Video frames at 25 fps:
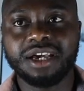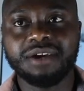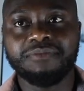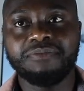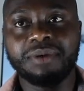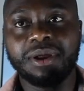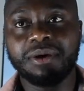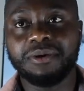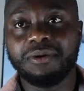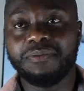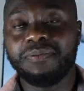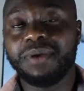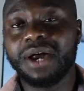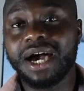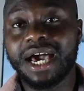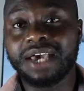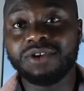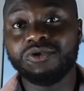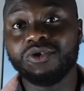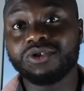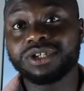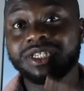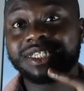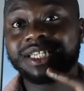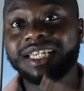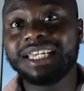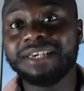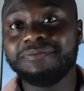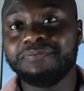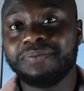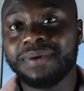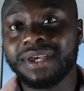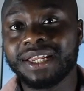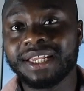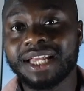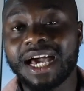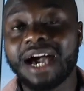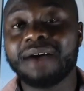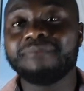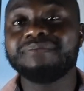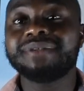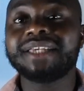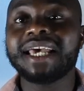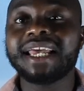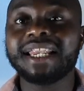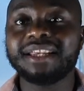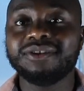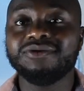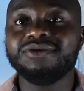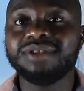blah blah blah, and you're sleeping, I'm
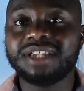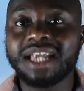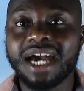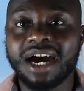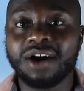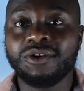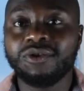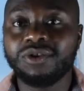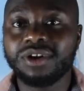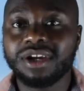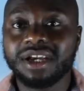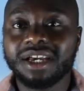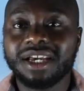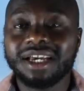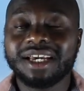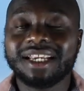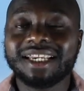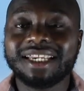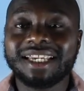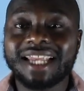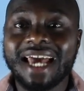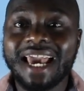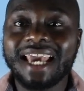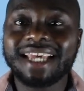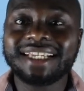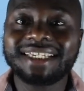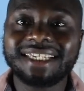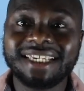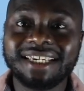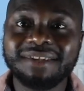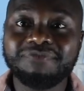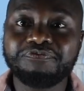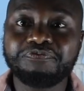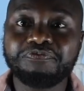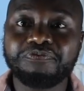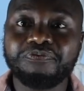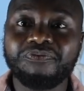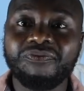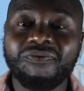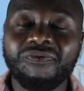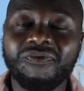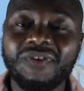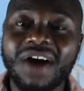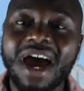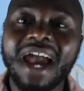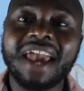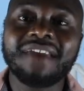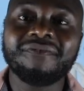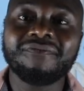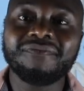telling you now,
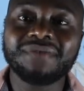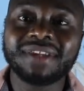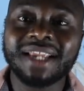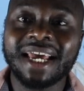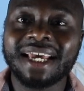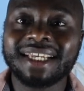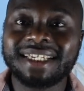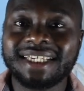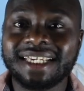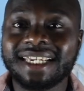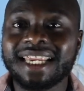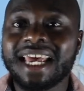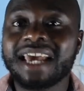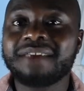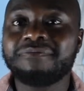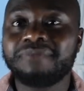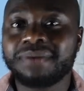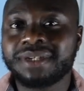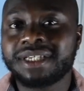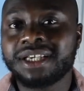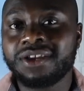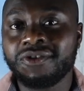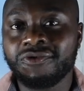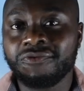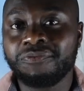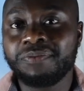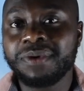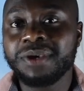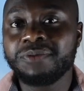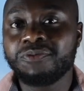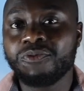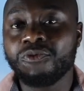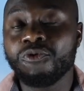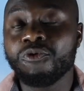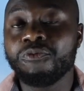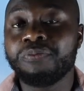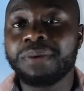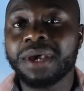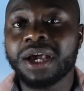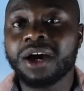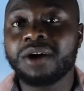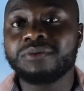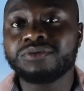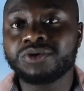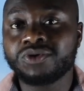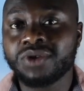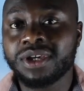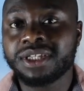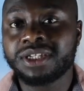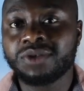99% of people will pick
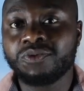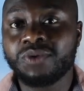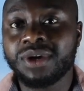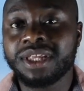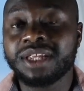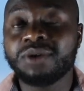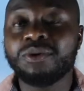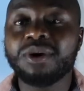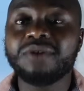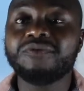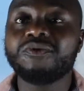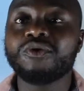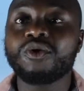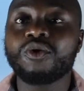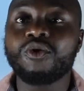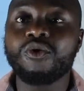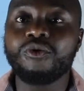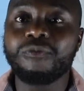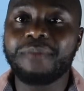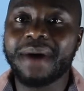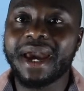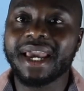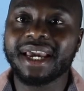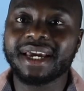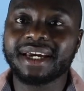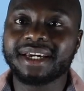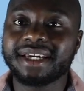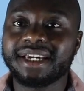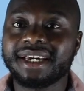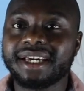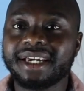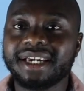up straight away. They'll even call back.